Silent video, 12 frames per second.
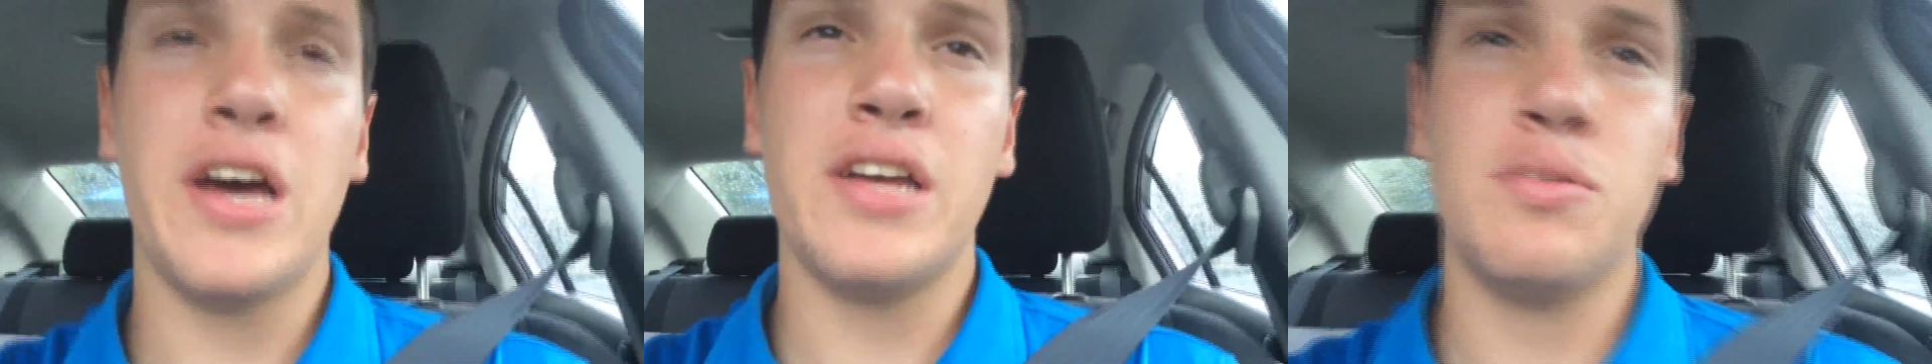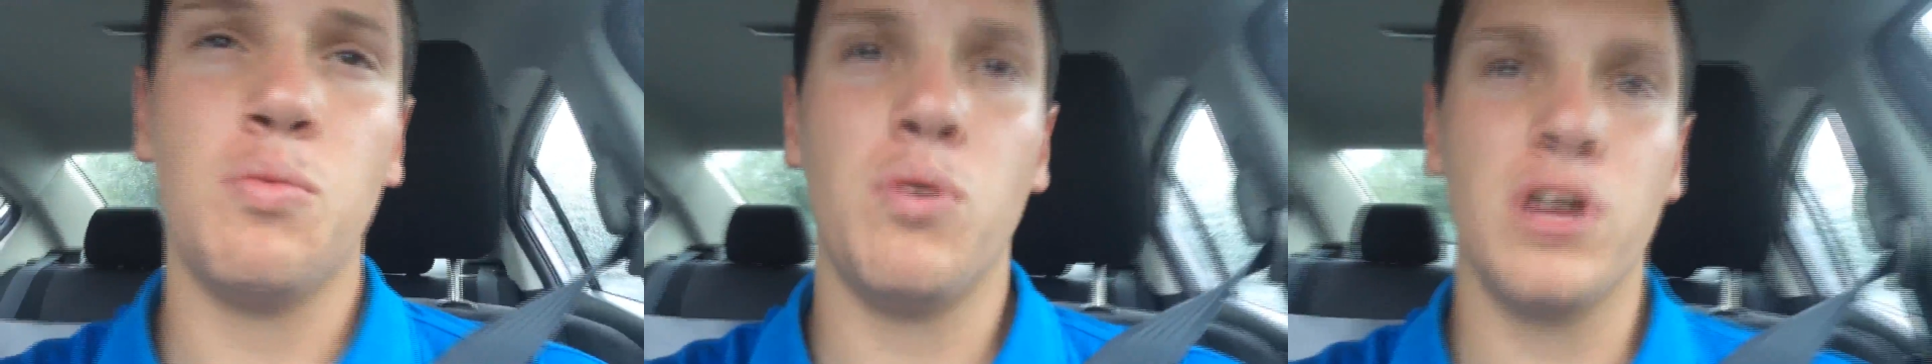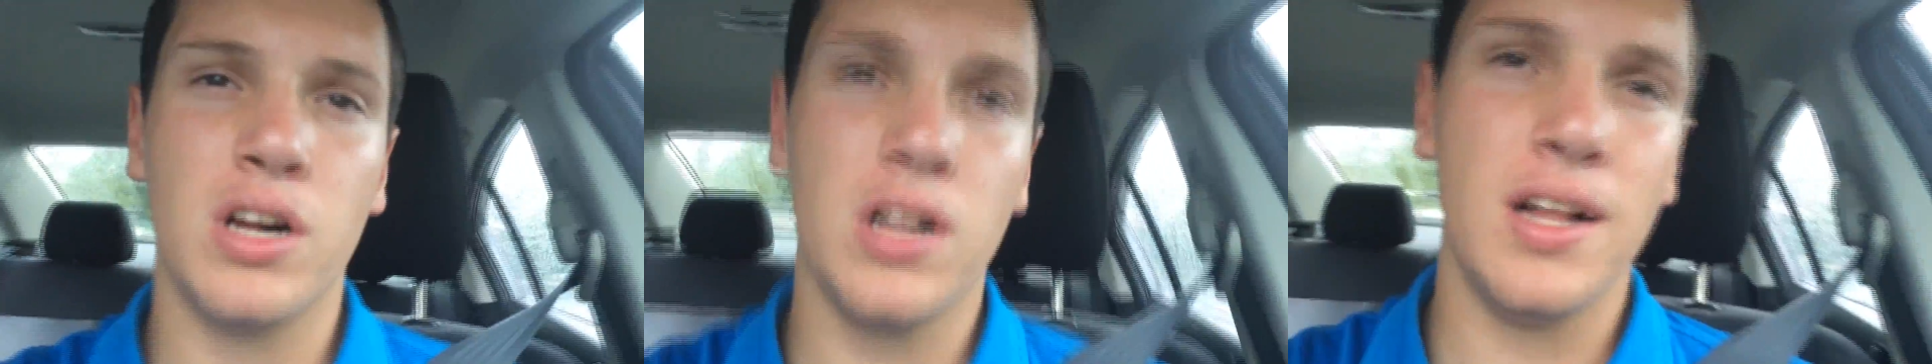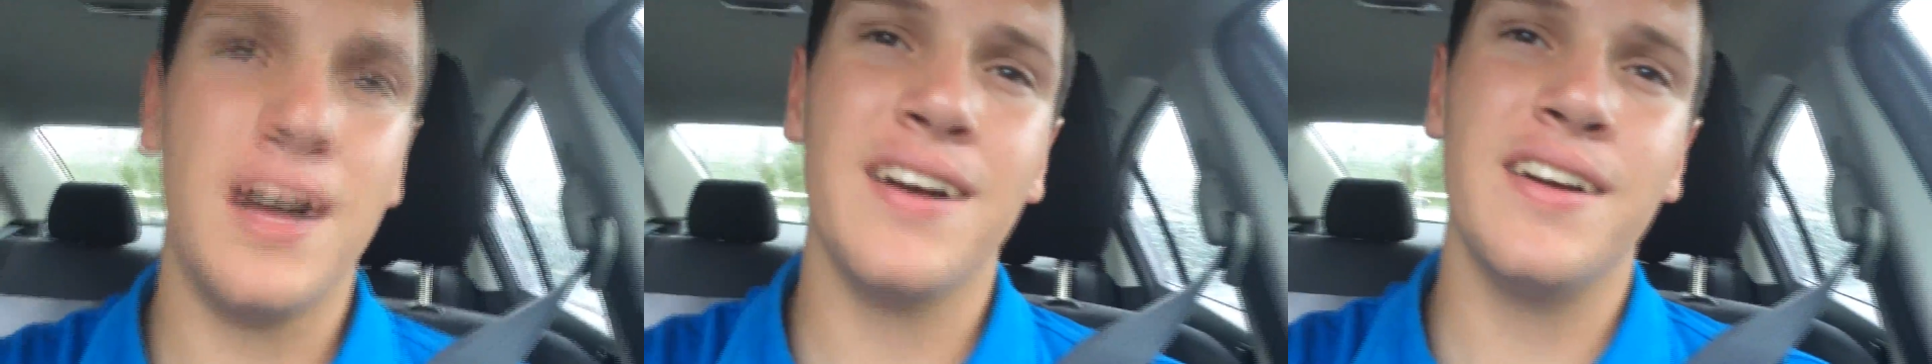at 1
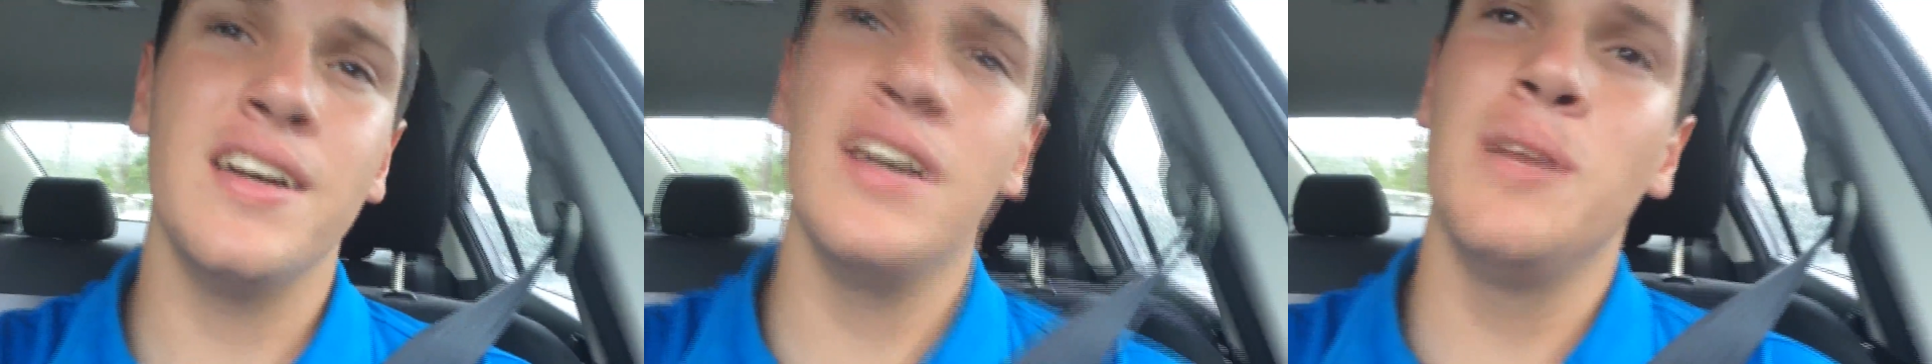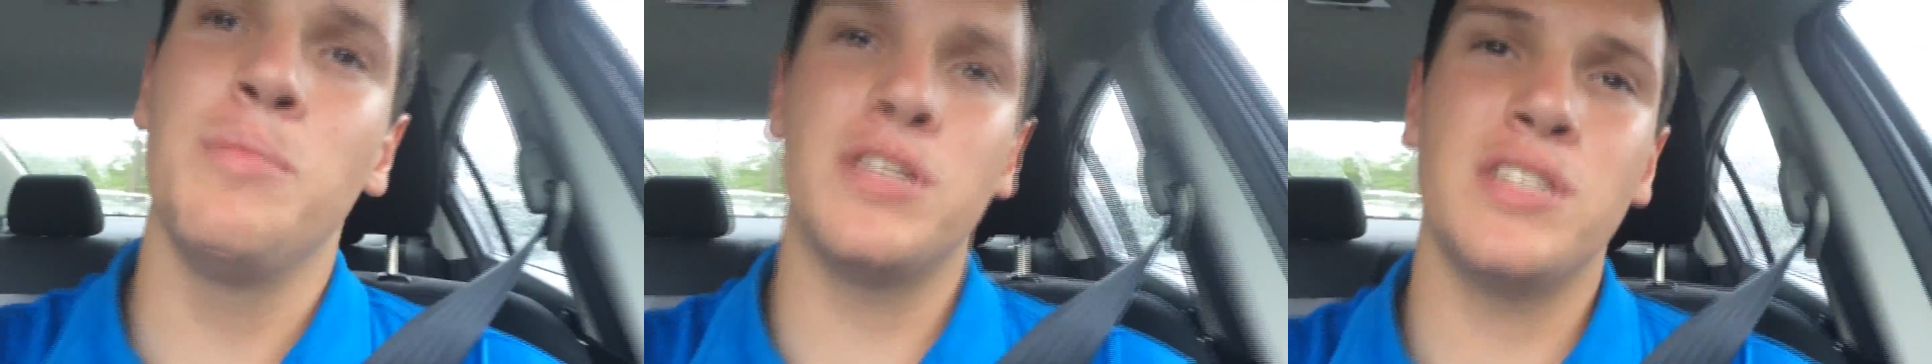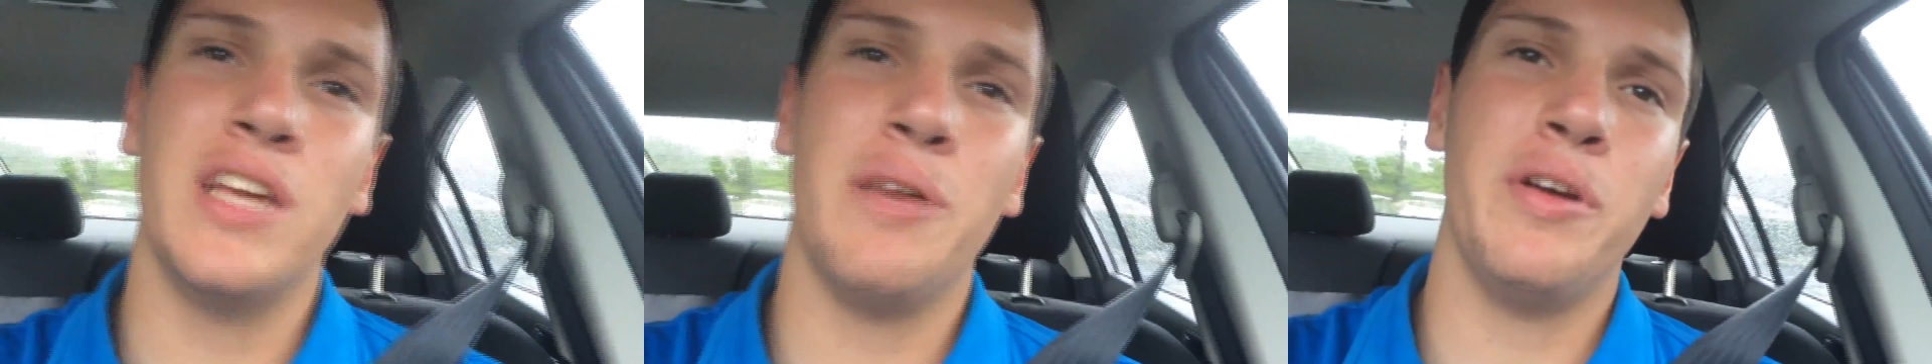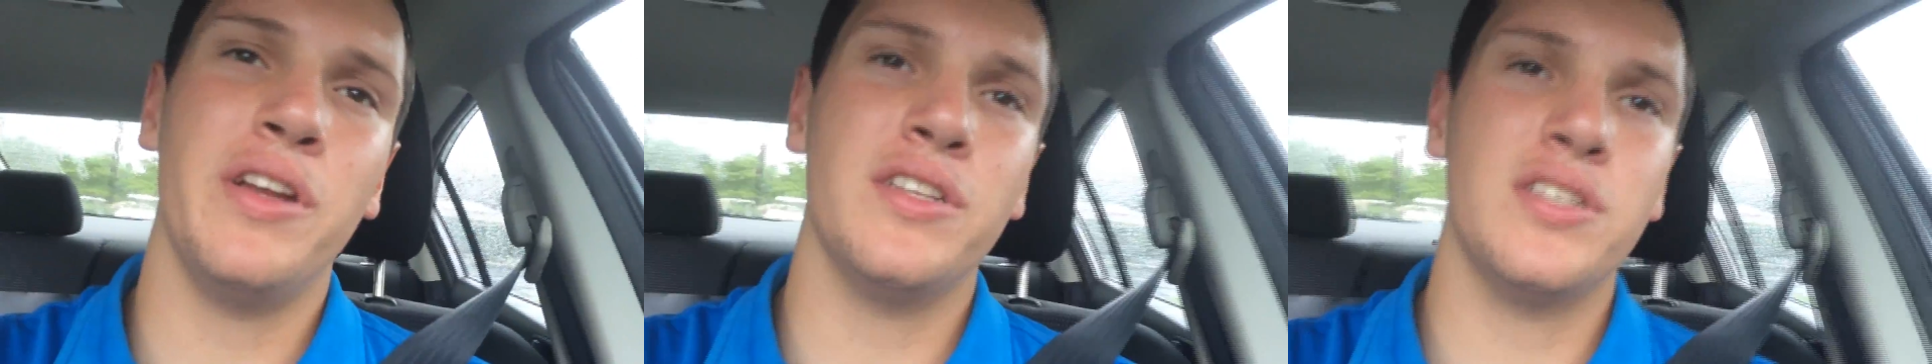o'clock, but today
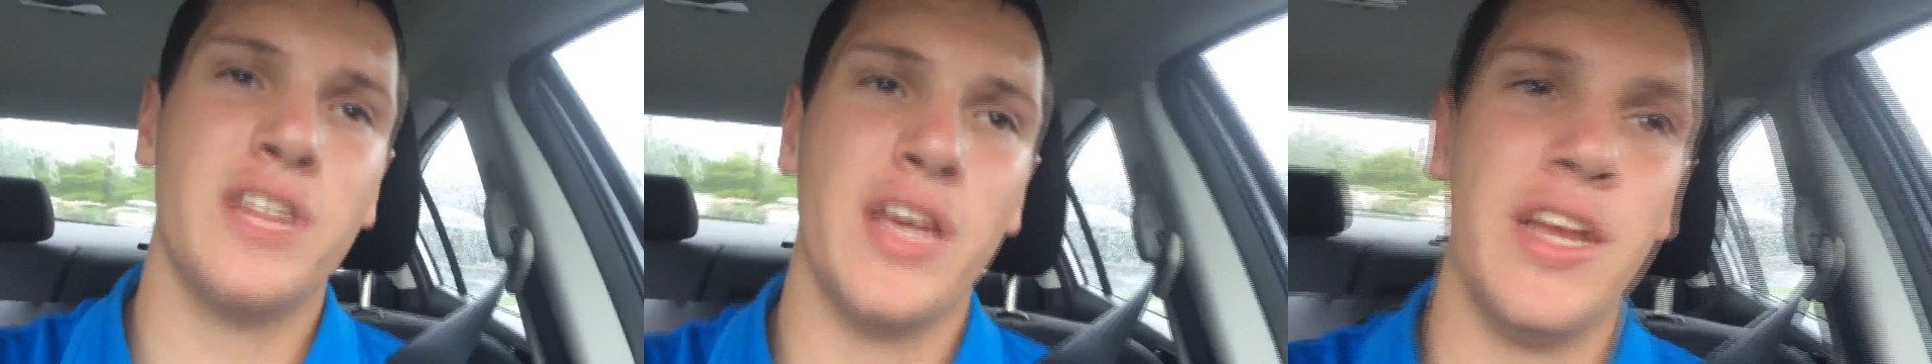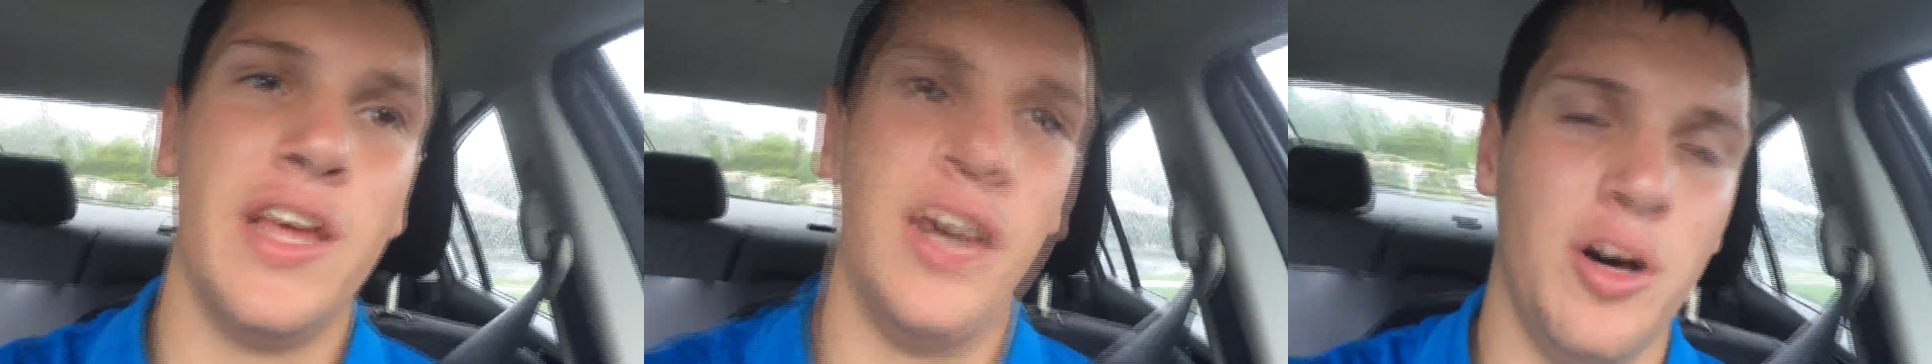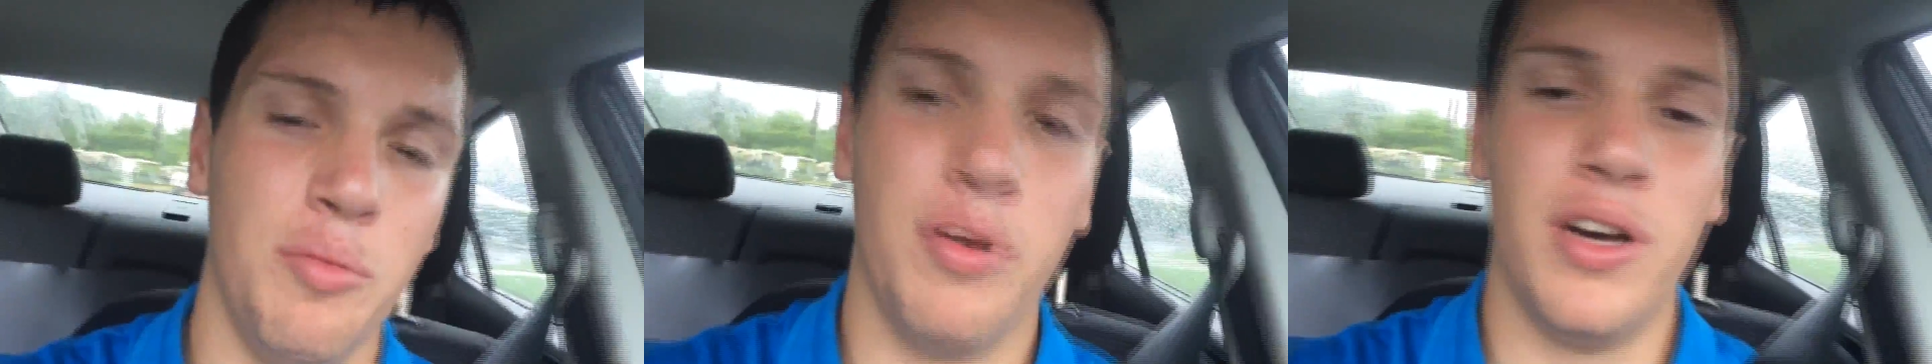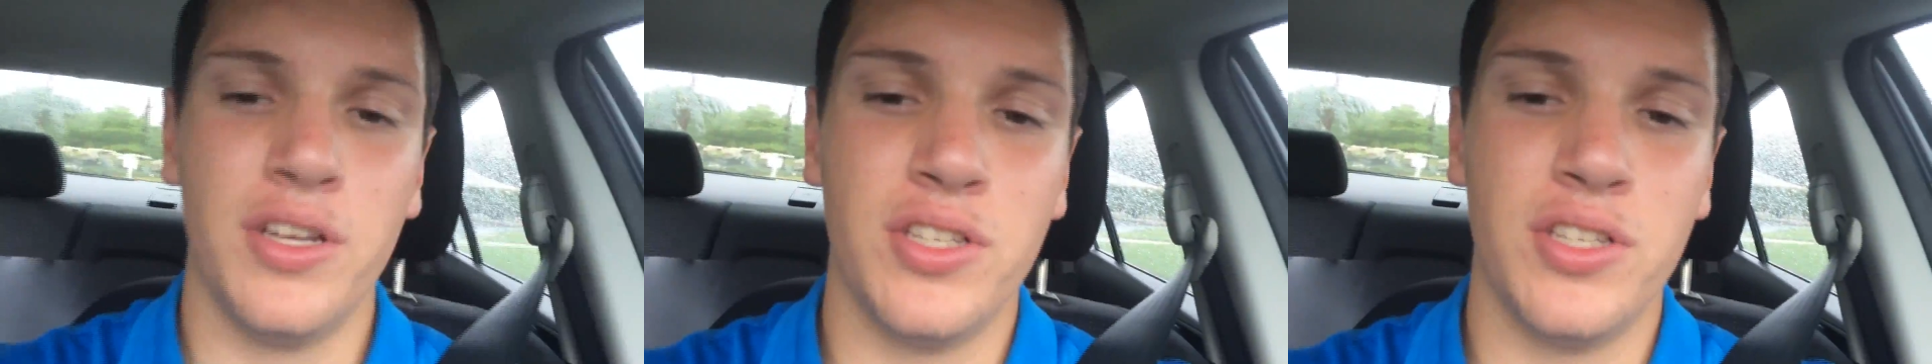we had to stay and help uh,